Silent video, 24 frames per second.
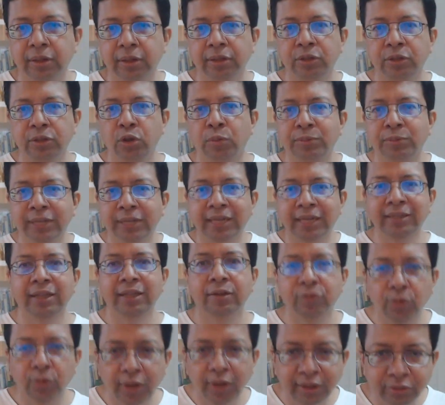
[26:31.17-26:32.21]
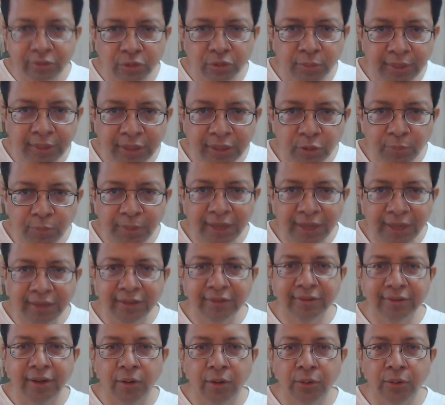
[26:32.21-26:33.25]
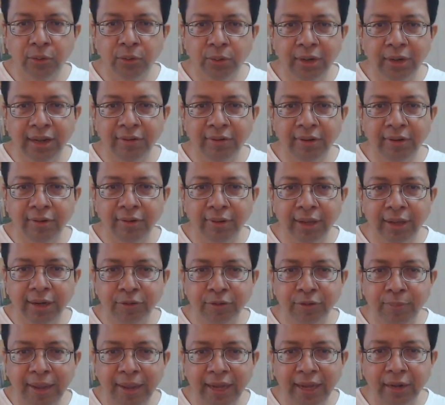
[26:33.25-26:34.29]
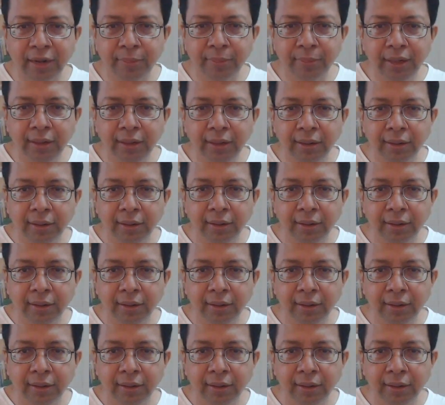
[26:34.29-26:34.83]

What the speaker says: The object therefore has to be to bring this down to a level where it's bearable.